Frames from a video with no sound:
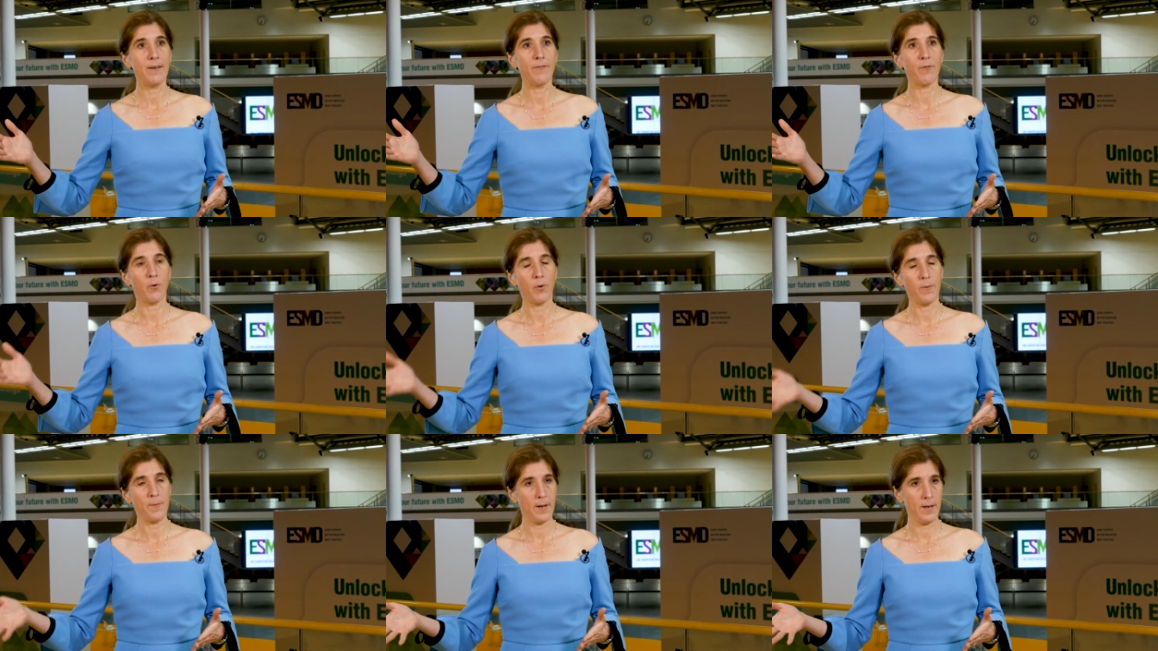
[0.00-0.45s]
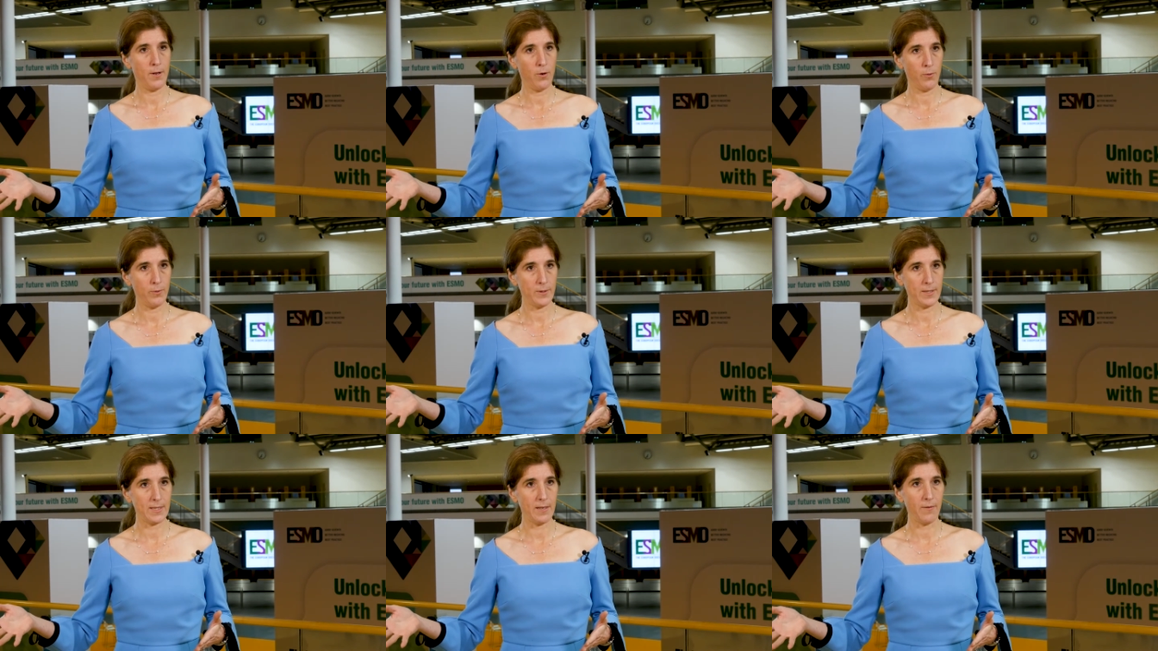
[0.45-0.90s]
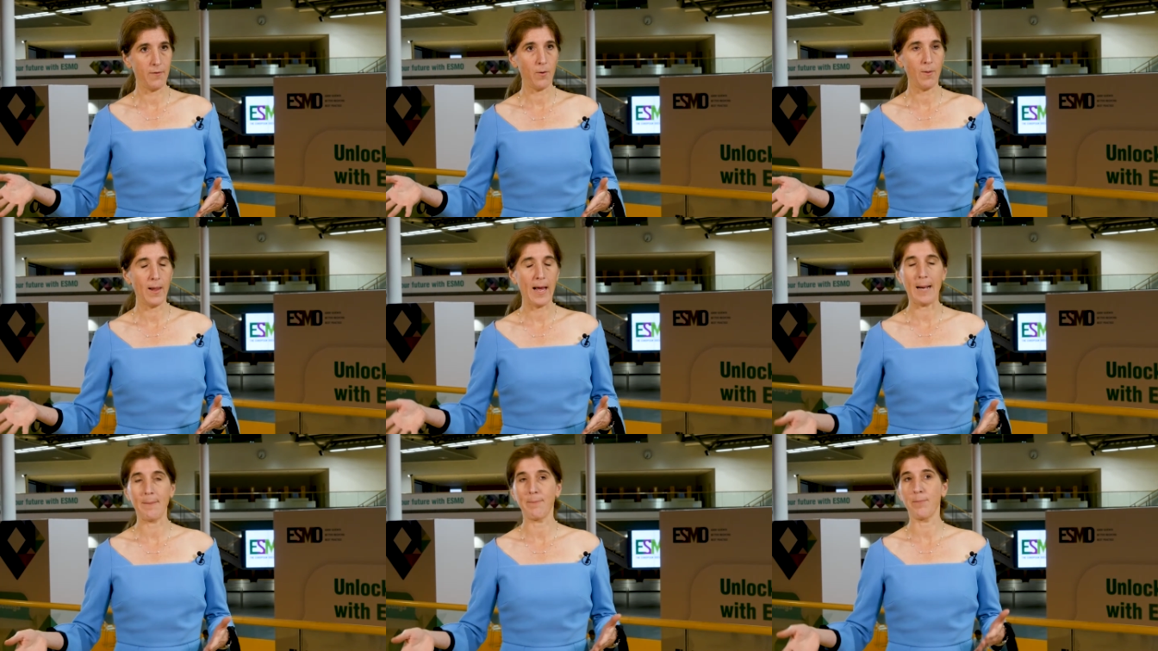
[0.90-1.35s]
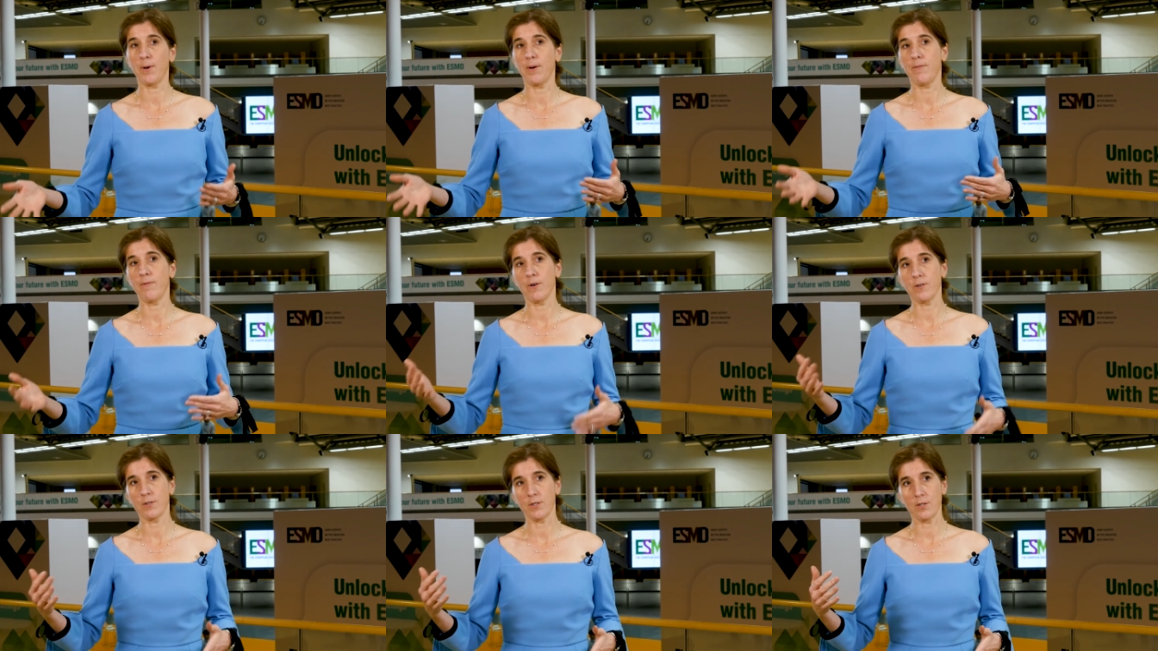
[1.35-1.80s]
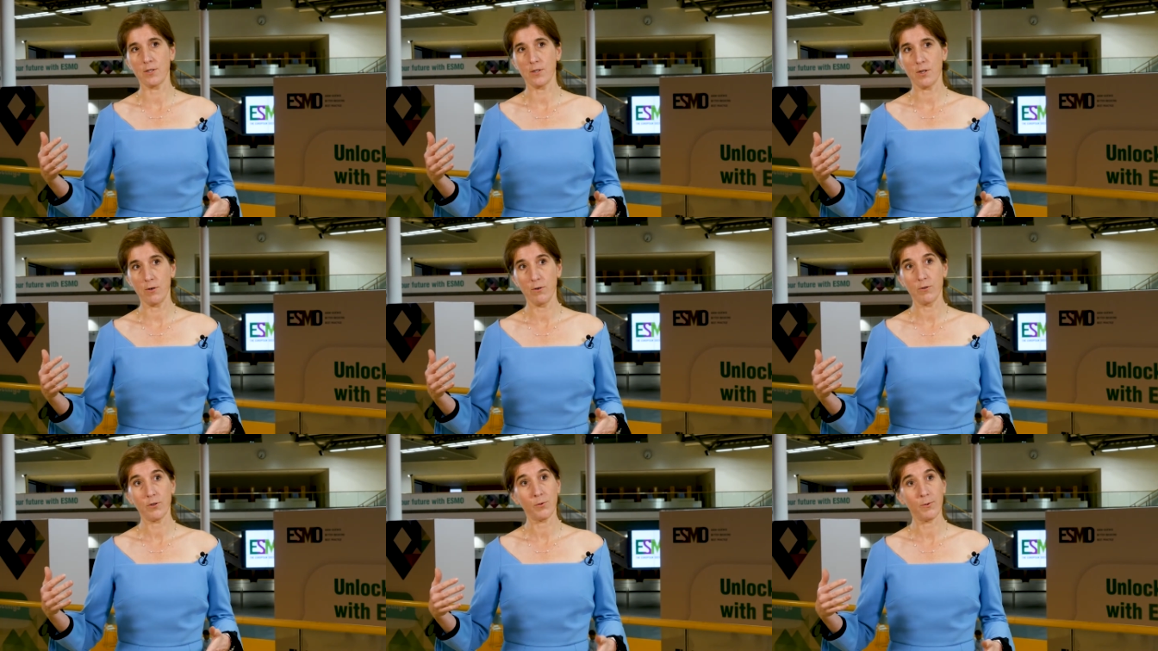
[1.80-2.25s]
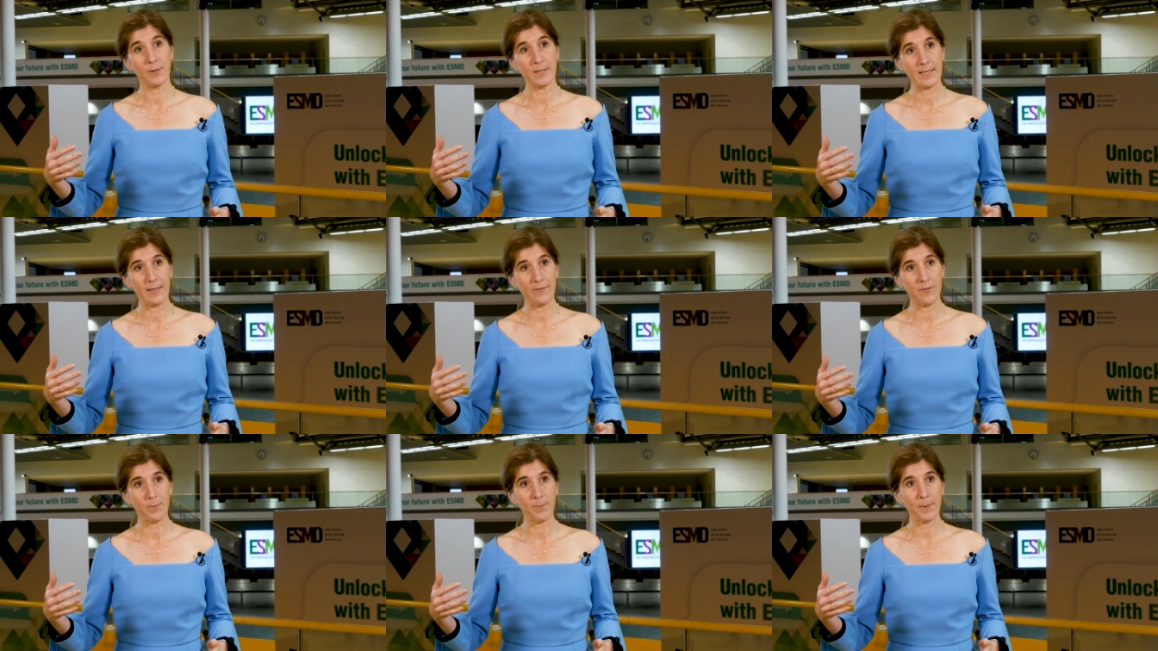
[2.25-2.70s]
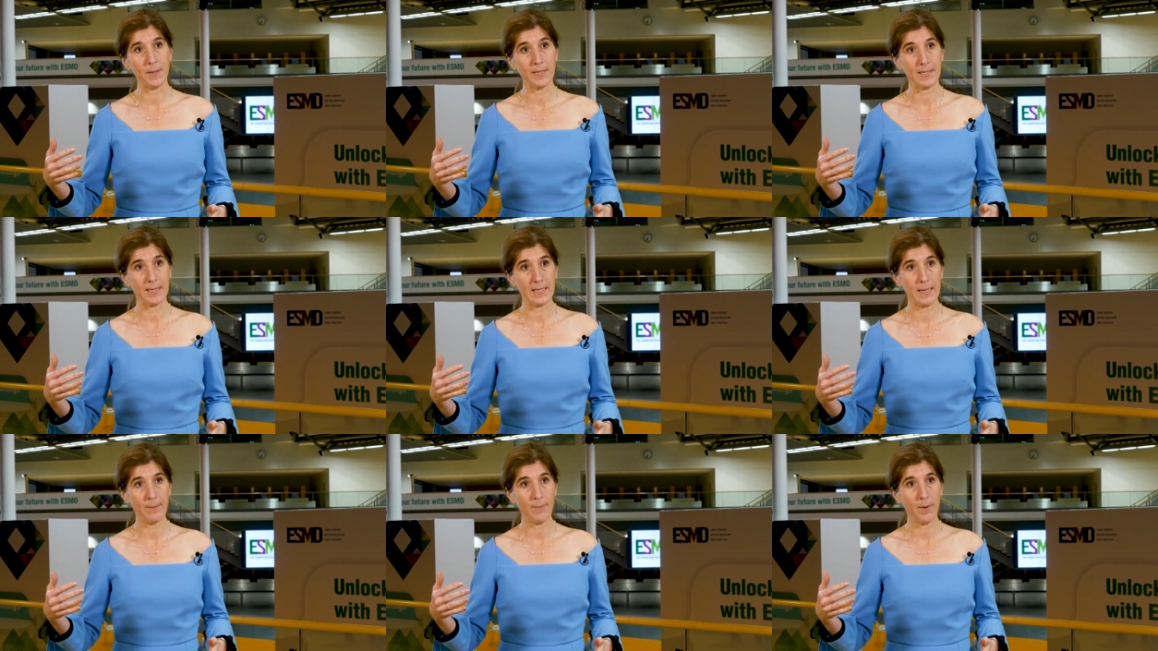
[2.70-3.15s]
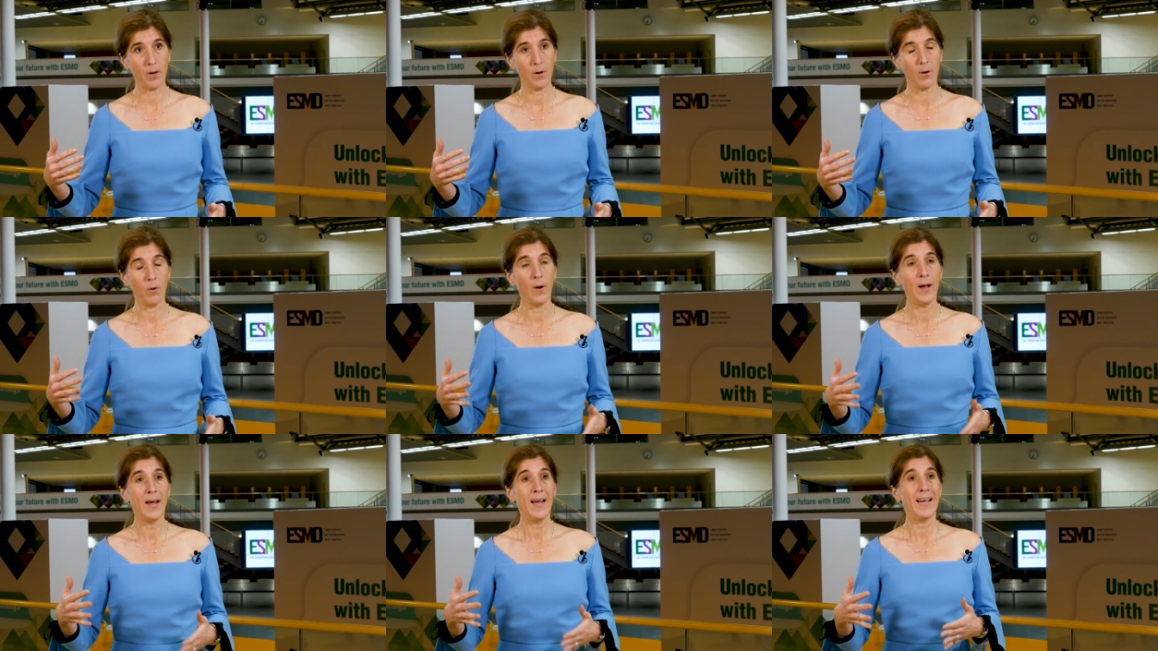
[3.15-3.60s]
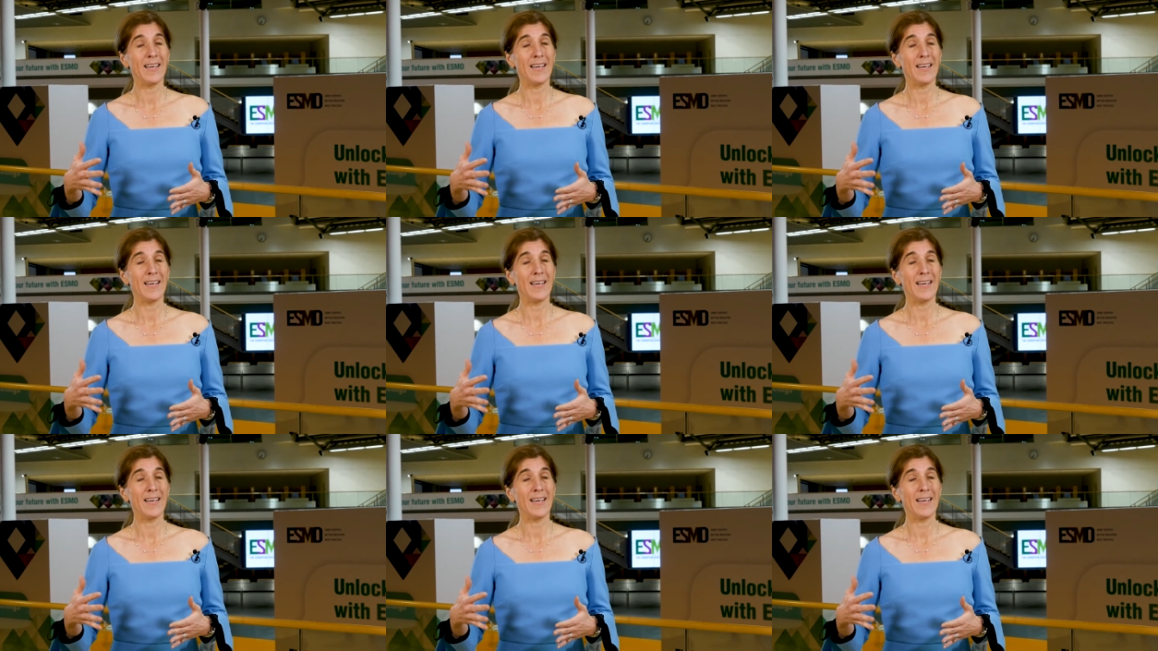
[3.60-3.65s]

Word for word: for women who receive olaparib versus those who received placebo